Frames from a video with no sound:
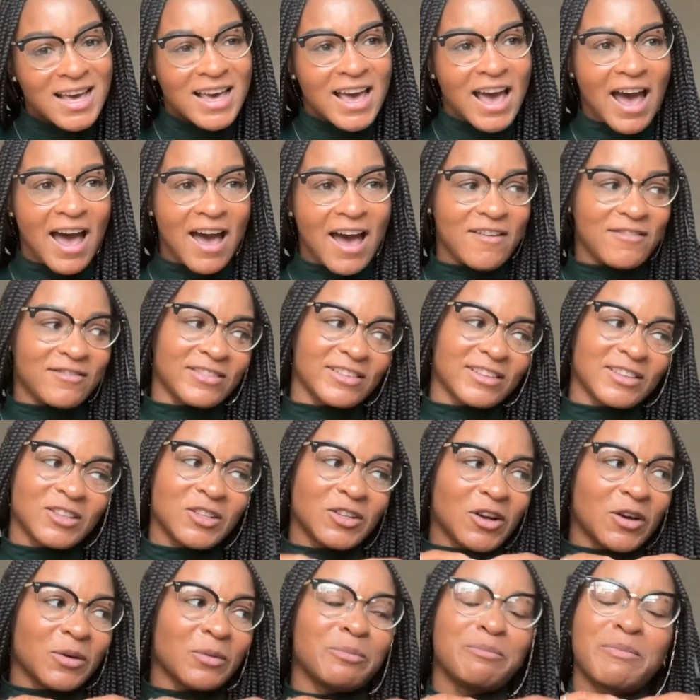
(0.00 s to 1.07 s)
I have,
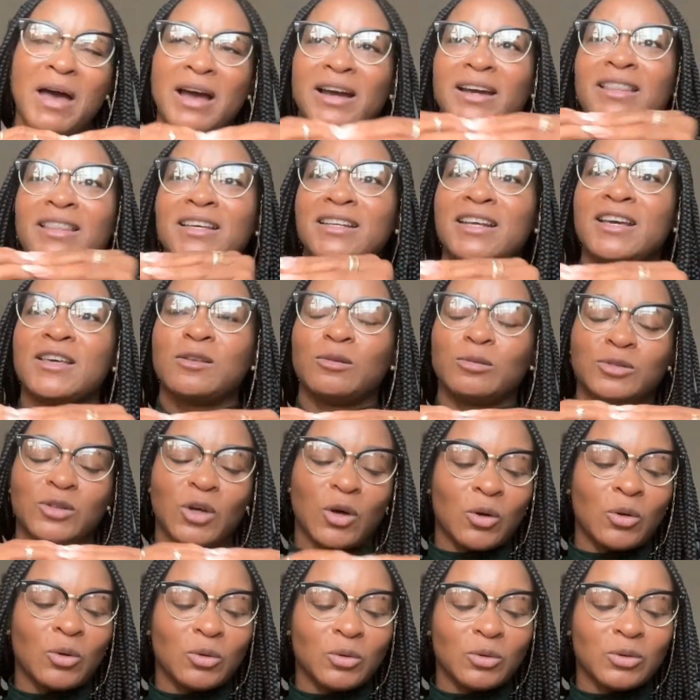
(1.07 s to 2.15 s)
back in the day, those
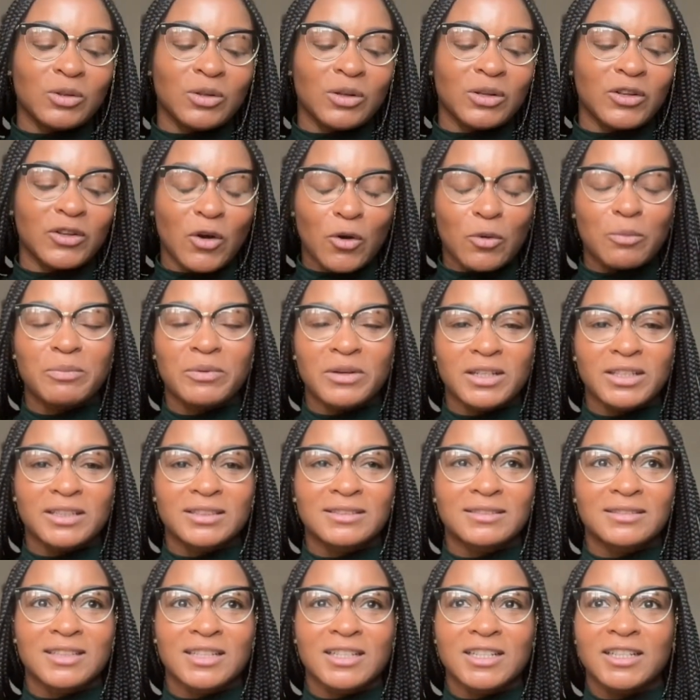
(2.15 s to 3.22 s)
old
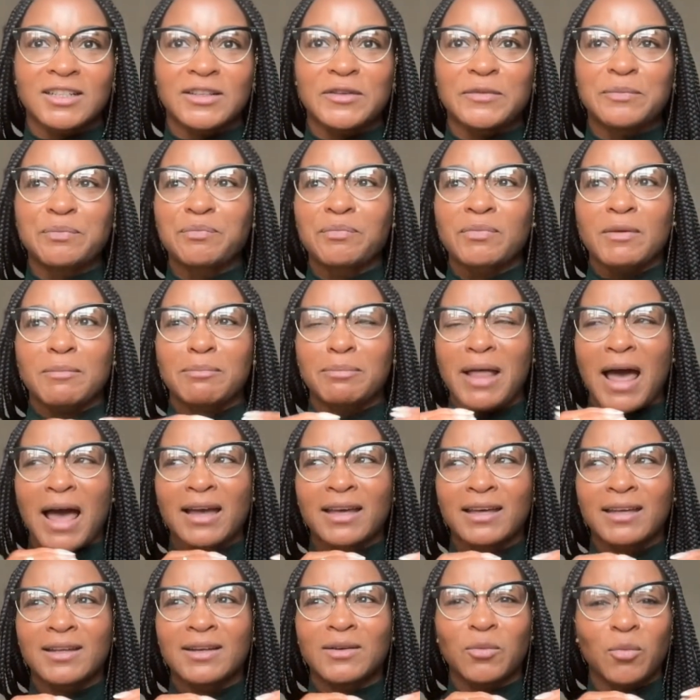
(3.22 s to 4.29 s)
notebooks, the
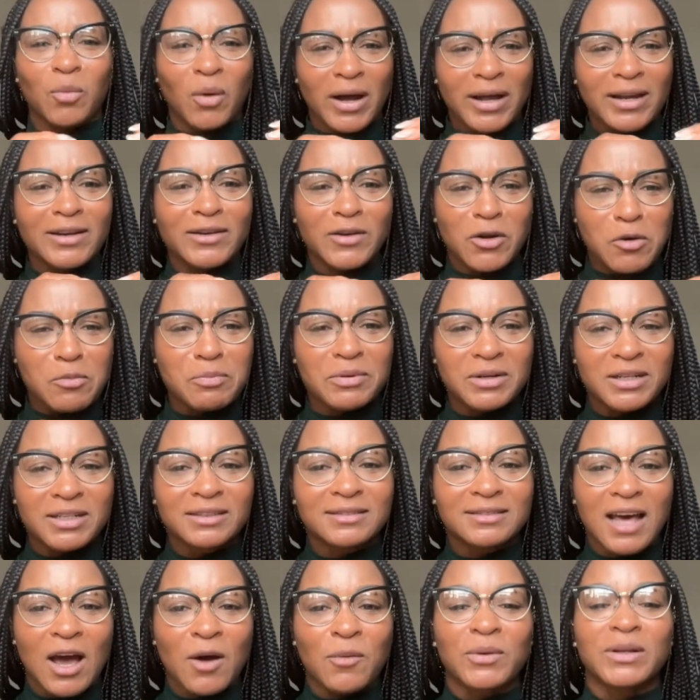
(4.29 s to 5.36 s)
black and white
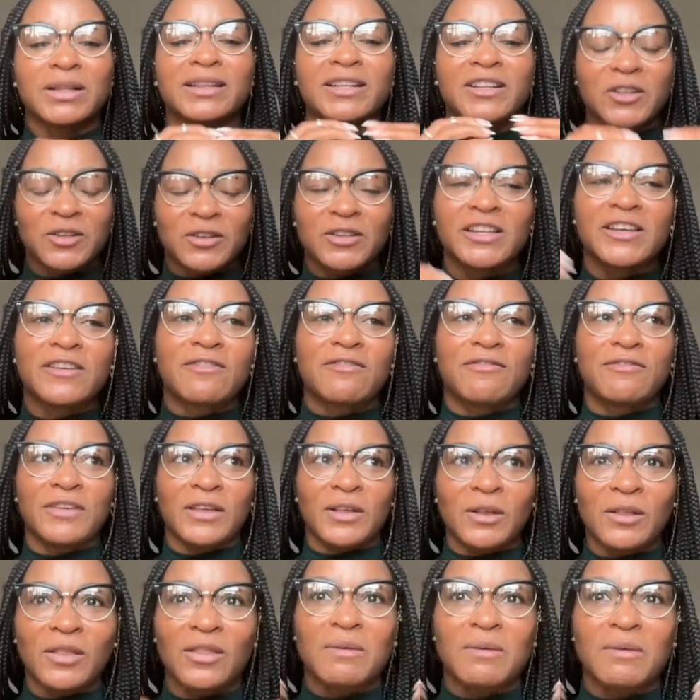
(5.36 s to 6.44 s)
notebooks, I would literally
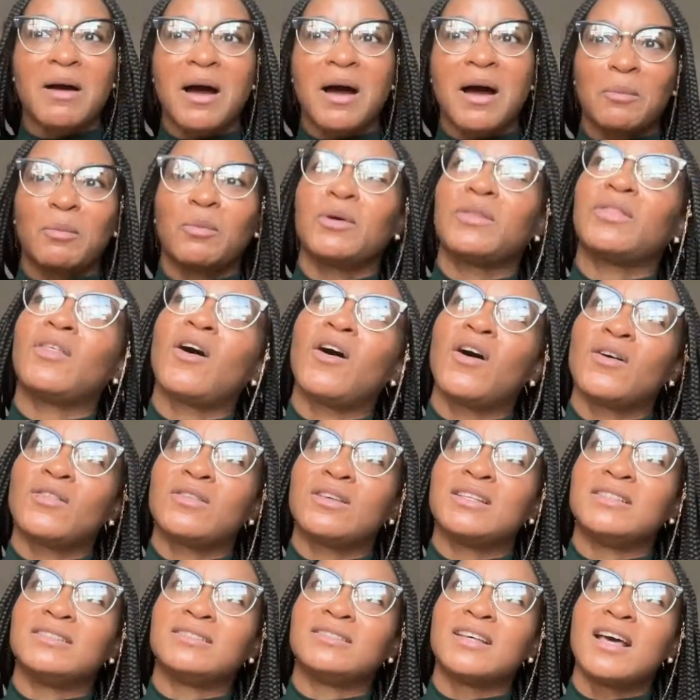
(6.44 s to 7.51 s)
fill them up with all
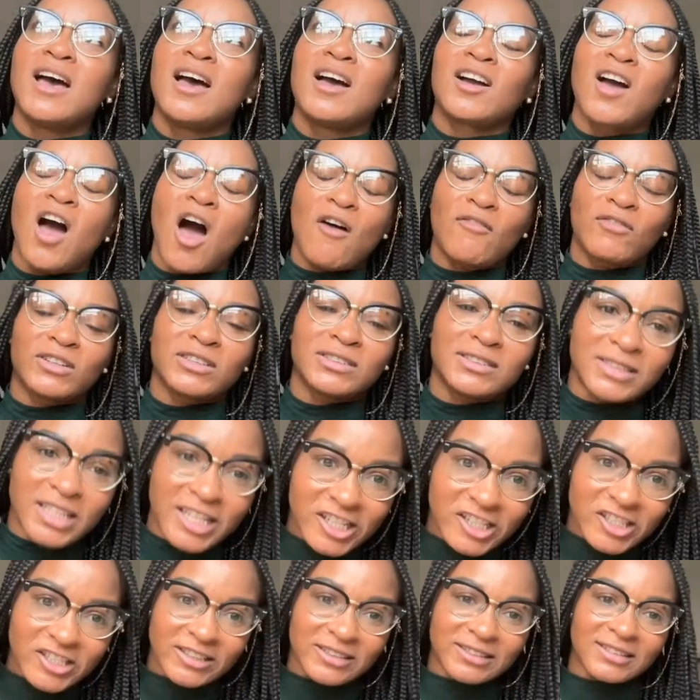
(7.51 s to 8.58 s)
these
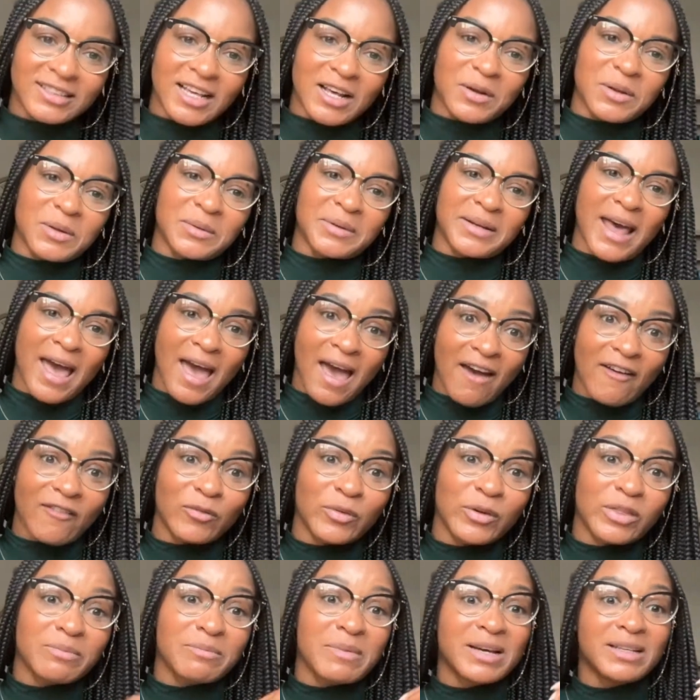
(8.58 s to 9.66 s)
conversations that I would have
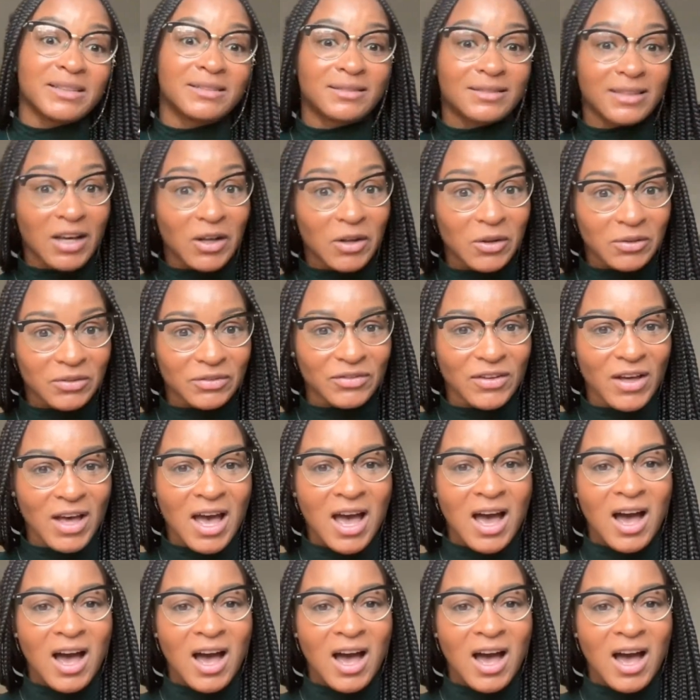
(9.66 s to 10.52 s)
with myself.